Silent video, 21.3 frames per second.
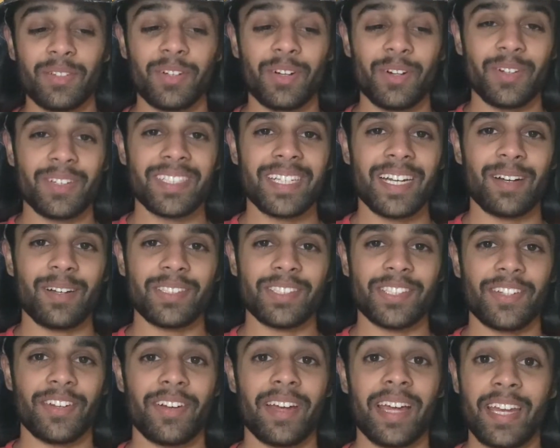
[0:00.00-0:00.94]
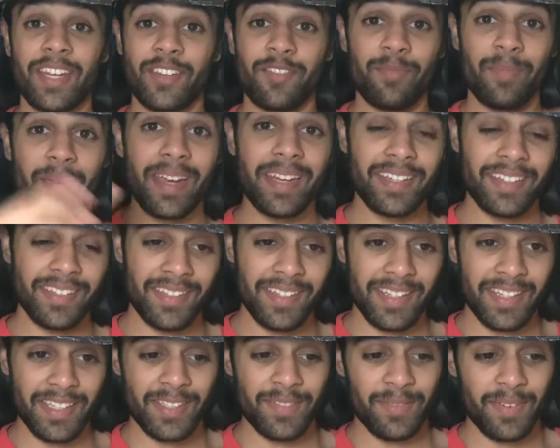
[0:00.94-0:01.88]
cold showers or not, and you've made it
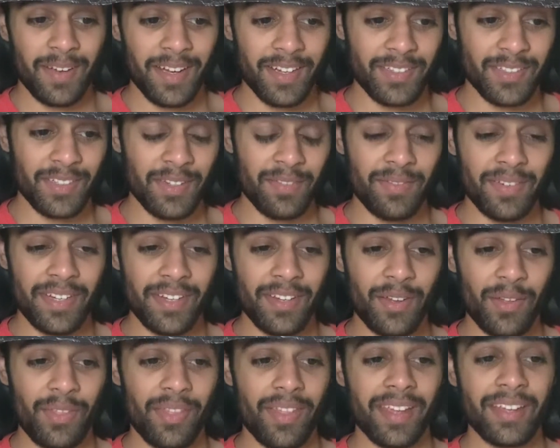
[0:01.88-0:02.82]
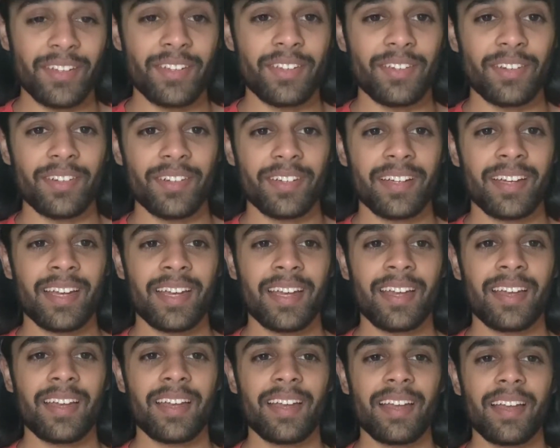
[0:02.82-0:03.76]
this far into the video, thank you.
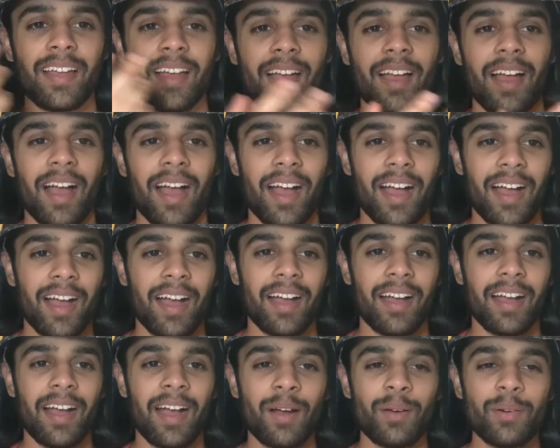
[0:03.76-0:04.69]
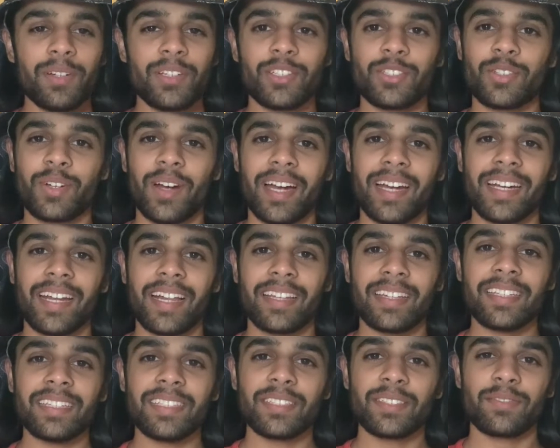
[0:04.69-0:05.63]
I would try at
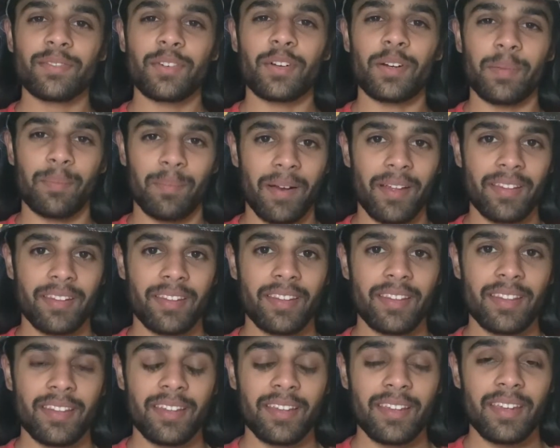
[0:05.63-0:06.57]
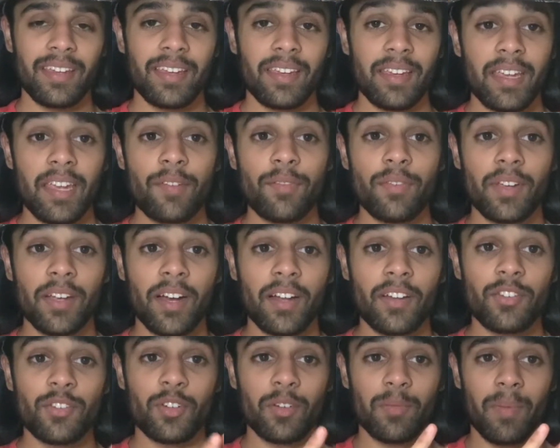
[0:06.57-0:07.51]
least for a month. If you can't
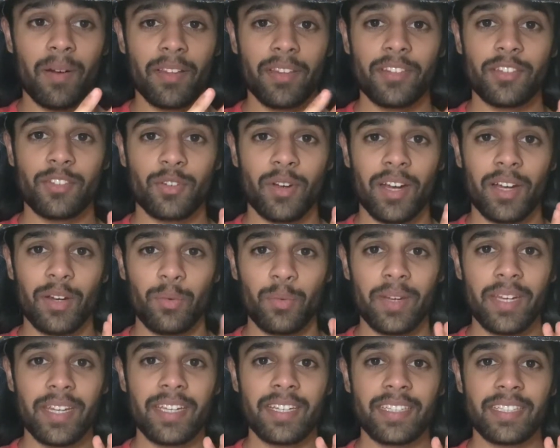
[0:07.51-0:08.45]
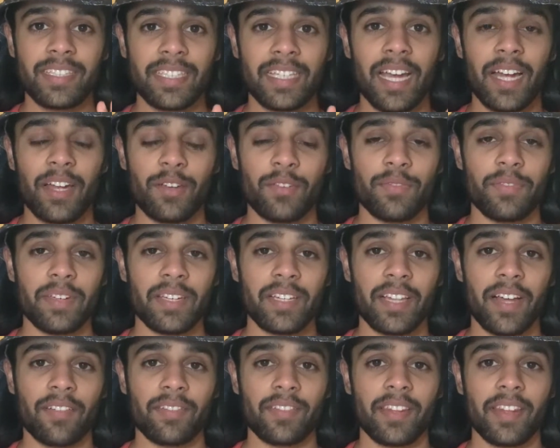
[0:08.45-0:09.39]
do a month, try a week, see how you feel
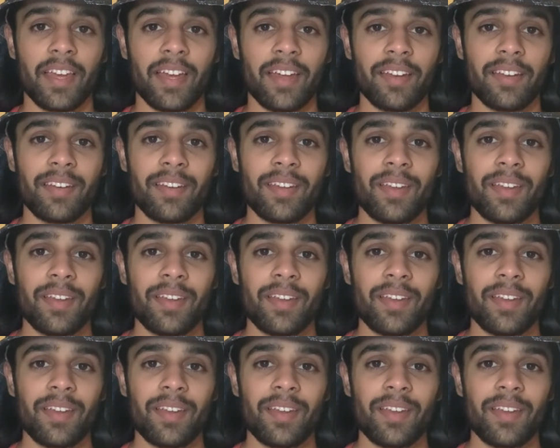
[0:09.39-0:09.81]
after that.